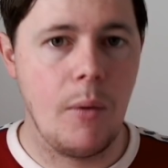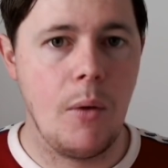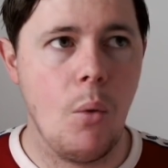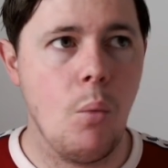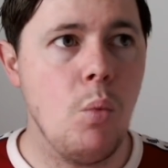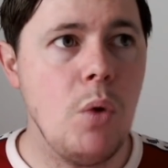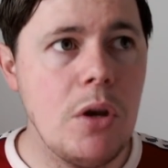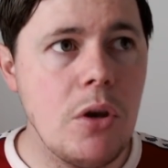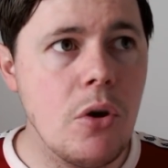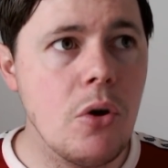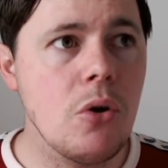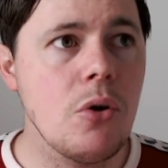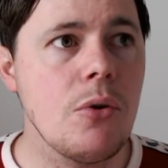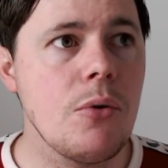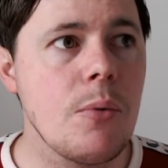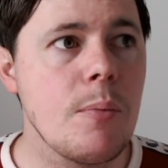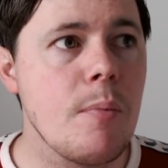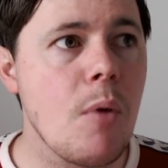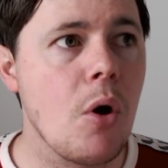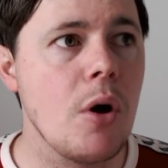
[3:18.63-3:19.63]
We
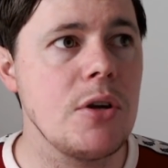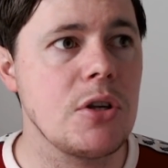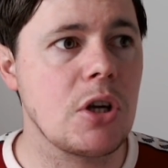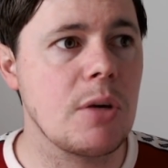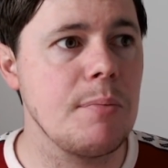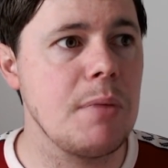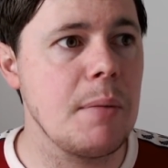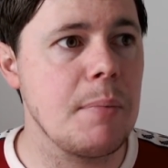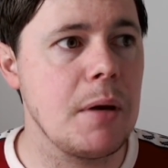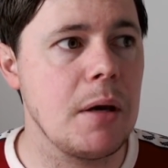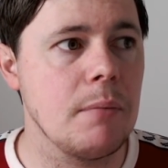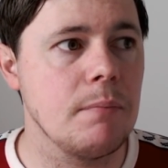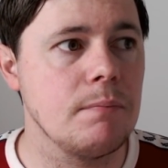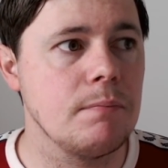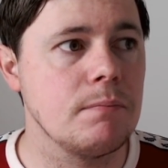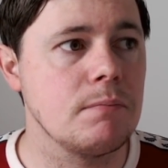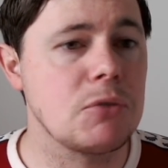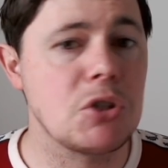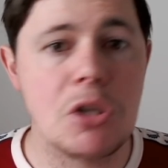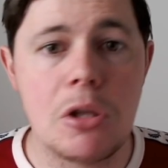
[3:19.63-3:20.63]
know Moyes can be a bit
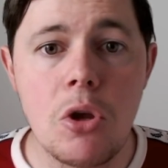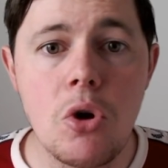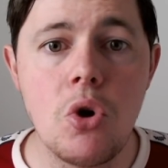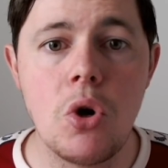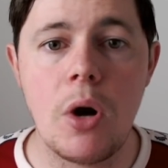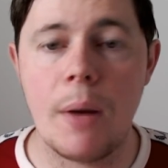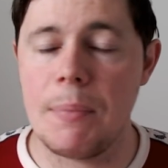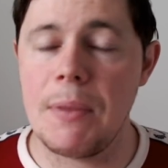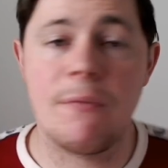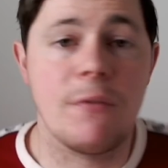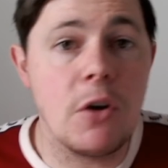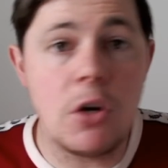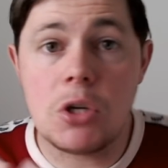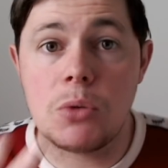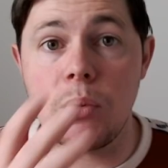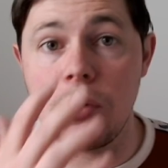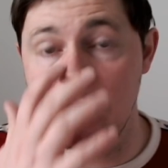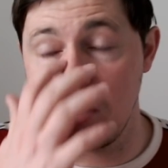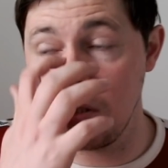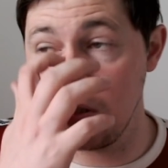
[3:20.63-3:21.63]
slow. I'm the first
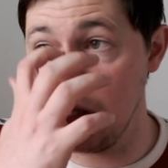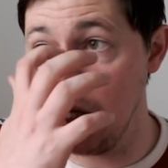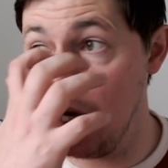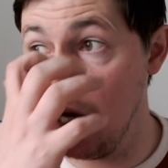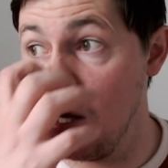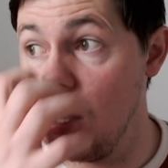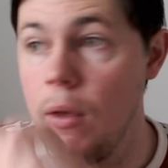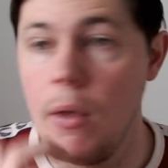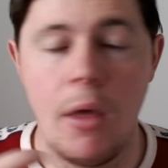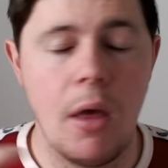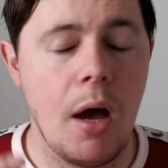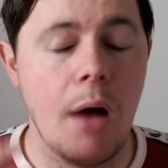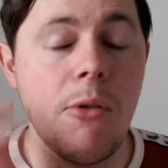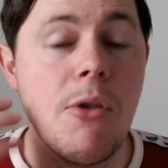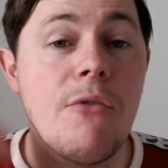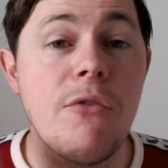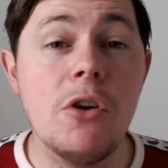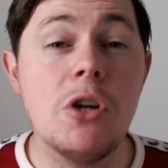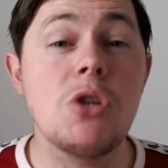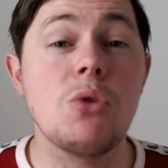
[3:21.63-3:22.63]
one
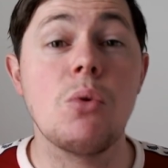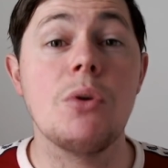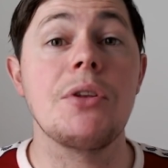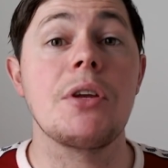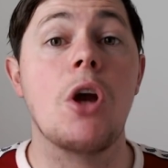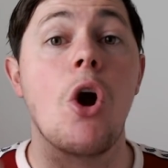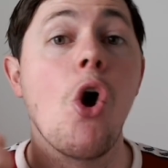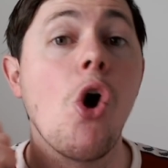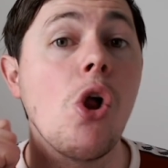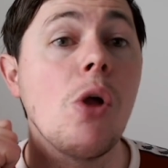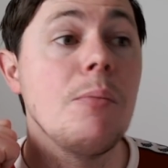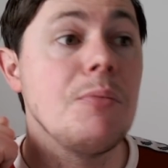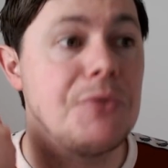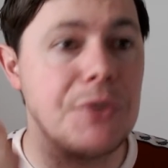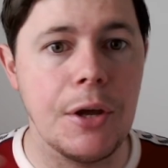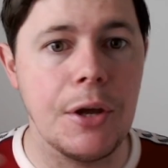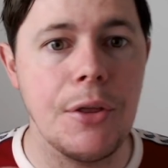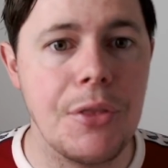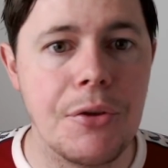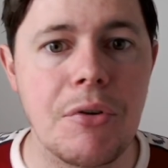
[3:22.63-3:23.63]
to call him
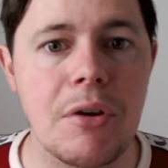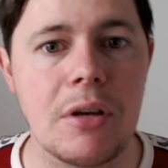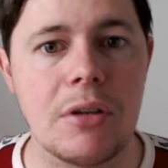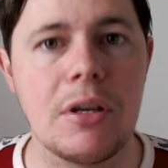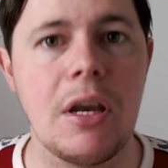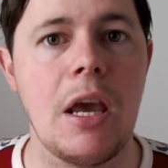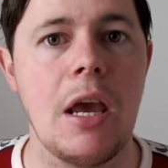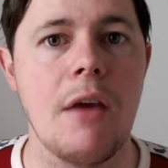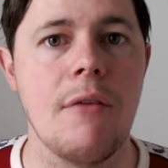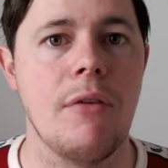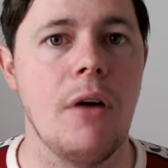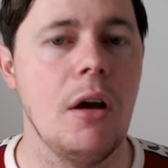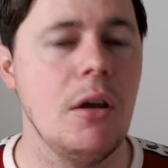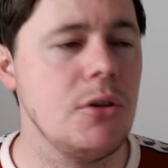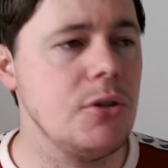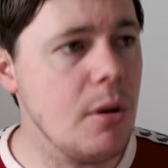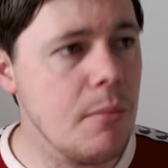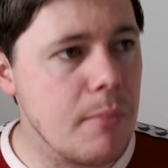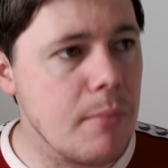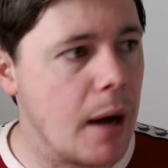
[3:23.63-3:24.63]
Dithering Dave.
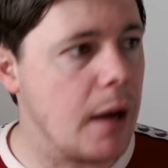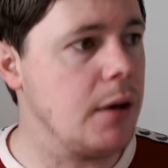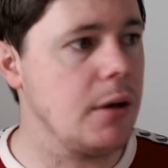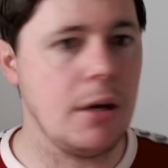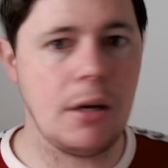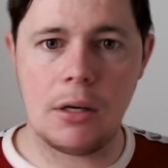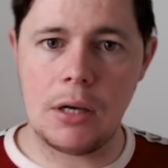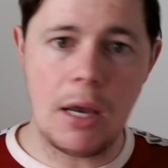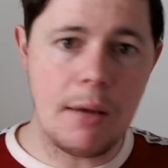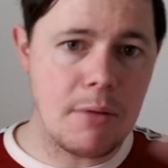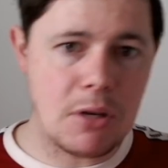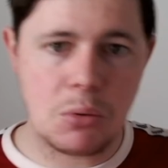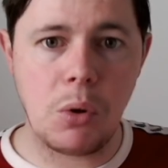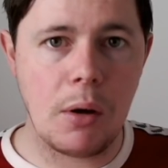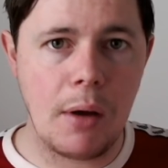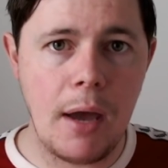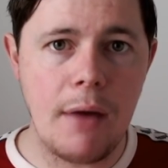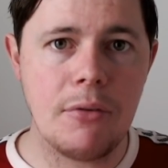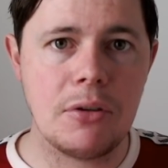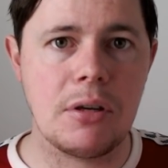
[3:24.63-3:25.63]
It's not my nickname, it's
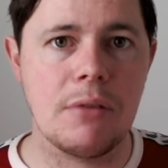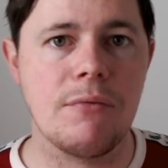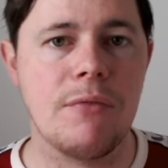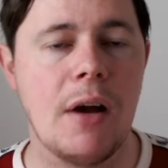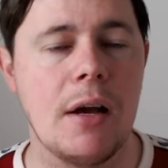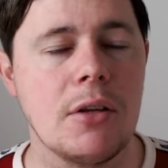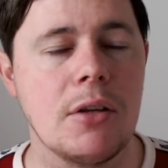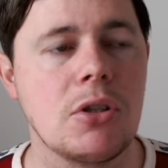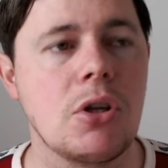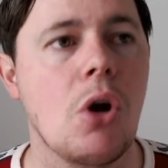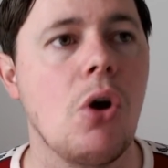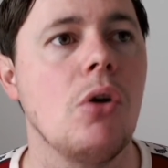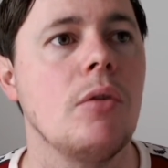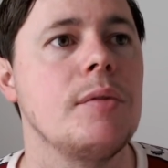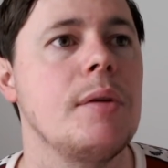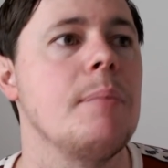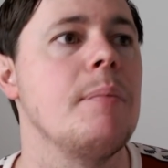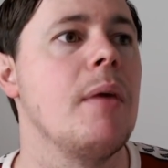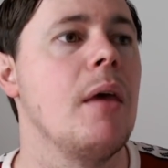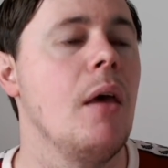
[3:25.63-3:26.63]
what Everton fans called
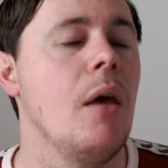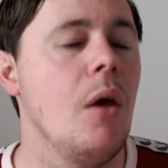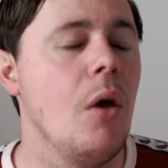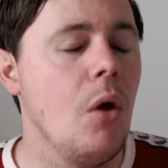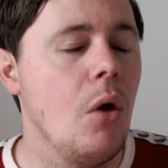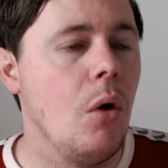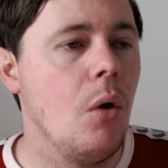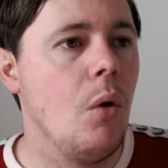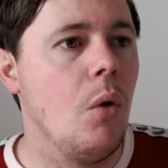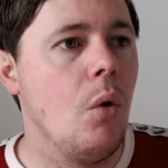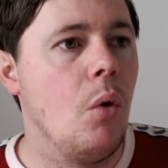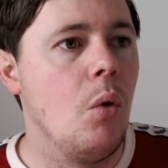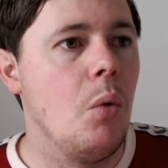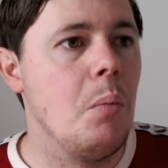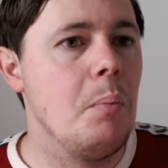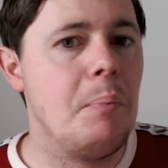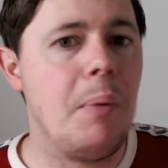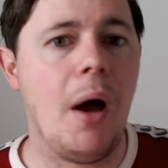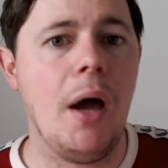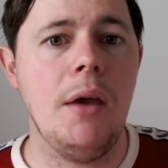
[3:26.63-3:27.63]
him.
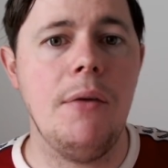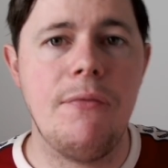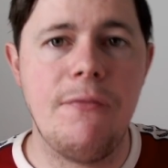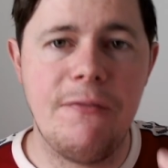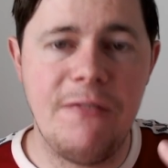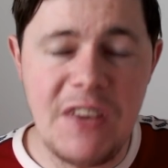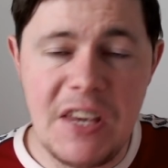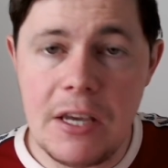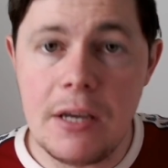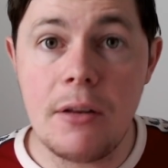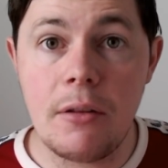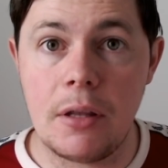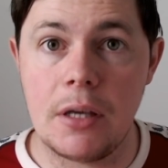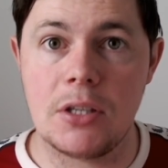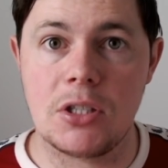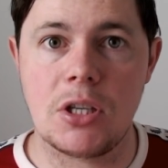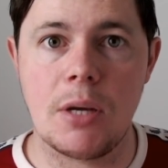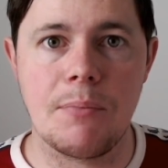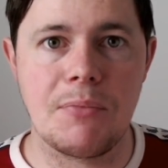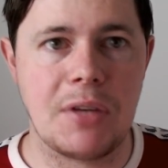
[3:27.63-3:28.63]
But I feel it
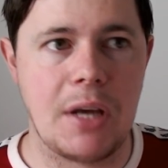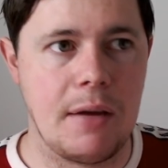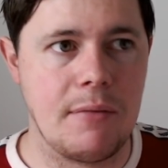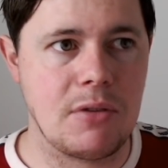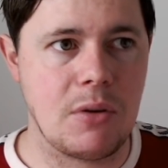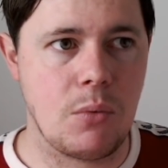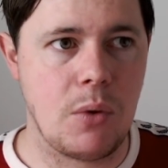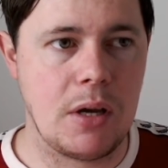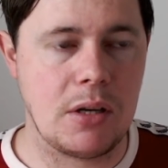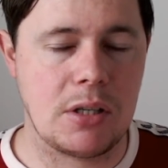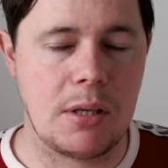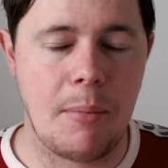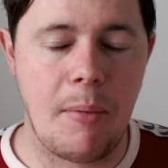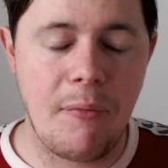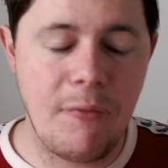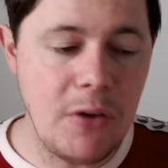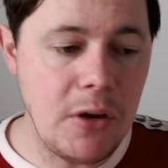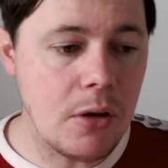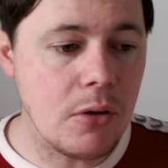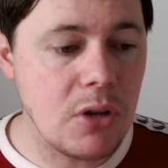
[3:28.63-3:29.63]
sometimes at West Ham. I
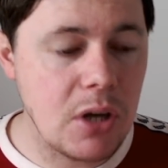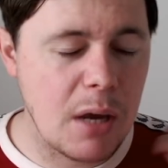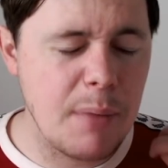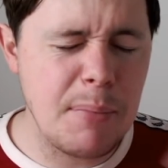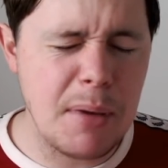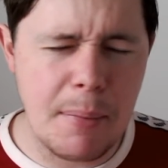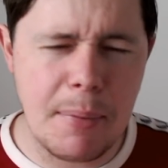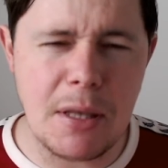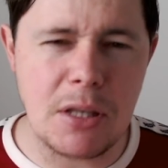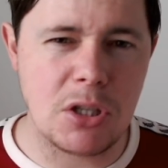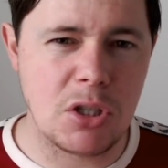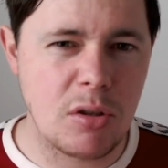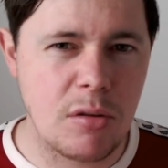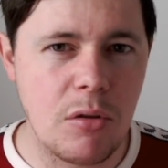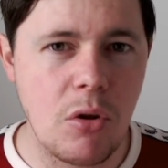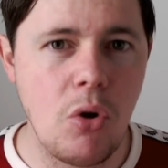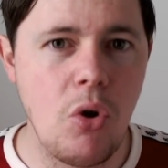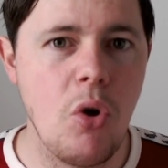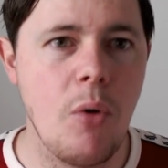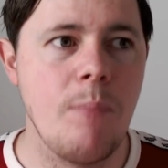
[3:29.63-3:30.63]
feel he can be a bit
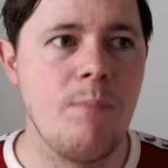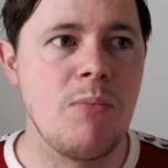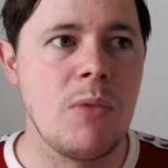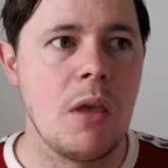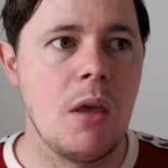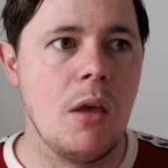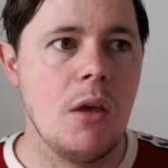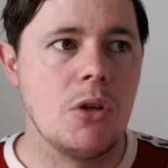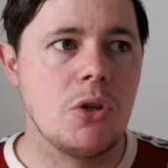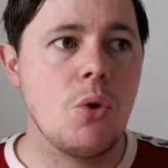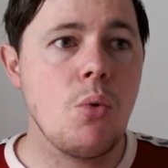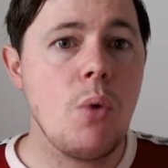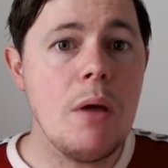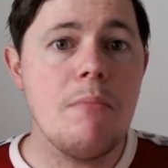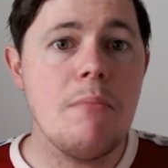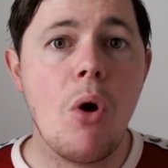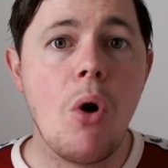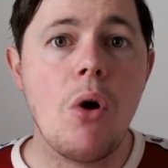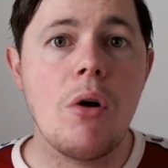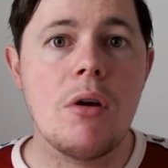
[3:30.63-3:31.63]
slow. So when
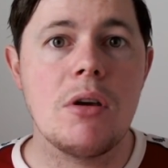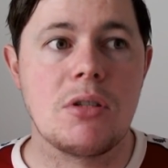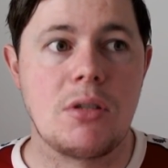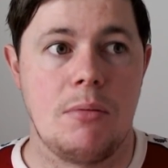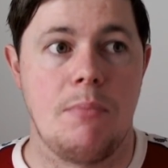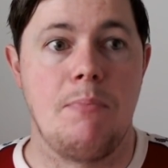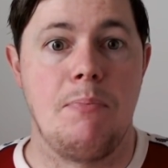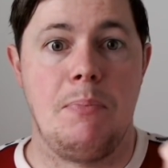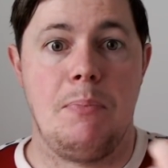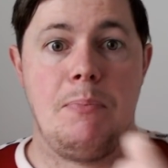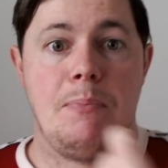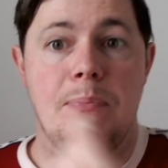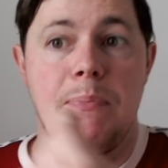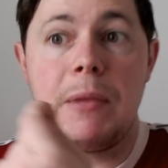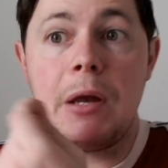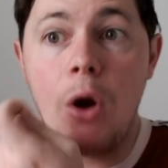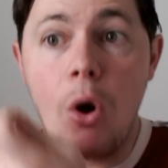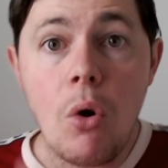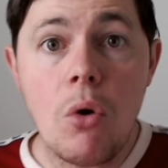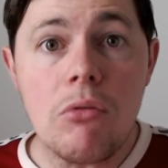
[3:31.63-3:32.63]
Moyes
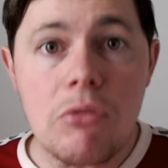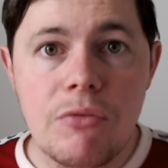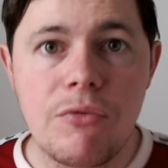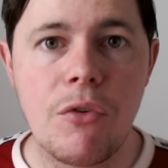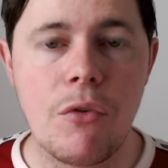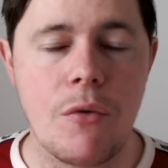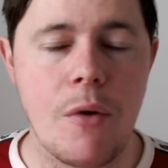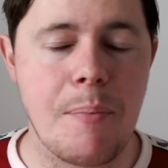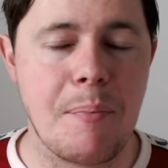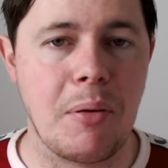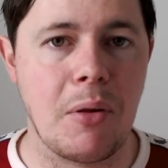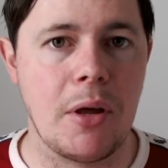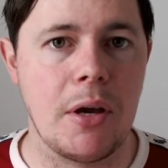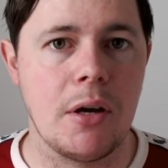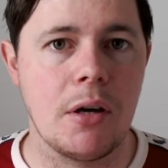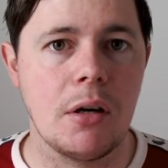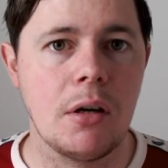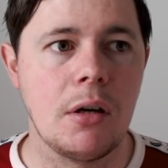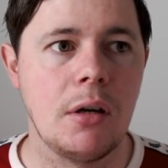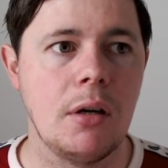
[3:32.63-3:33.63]
goes for a
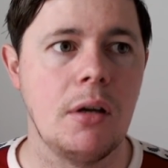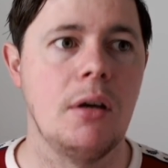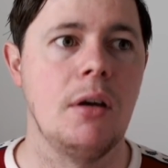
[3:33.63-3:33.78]
player,